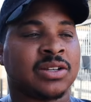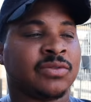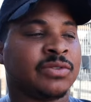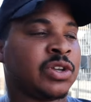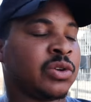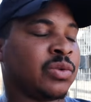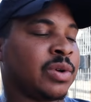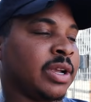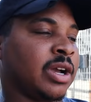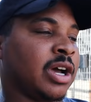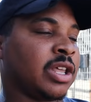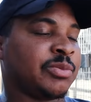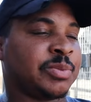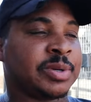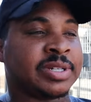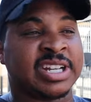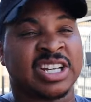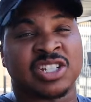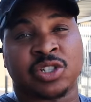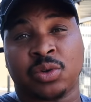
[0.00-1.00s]
of doing all the
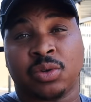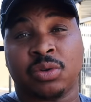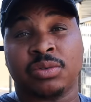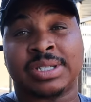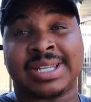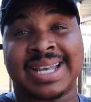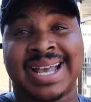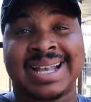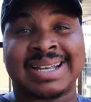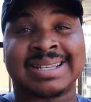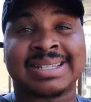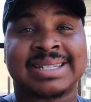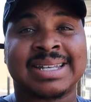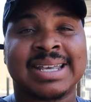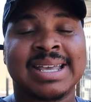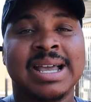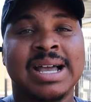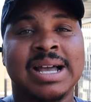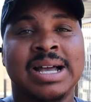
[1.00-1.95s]
progesterone tests,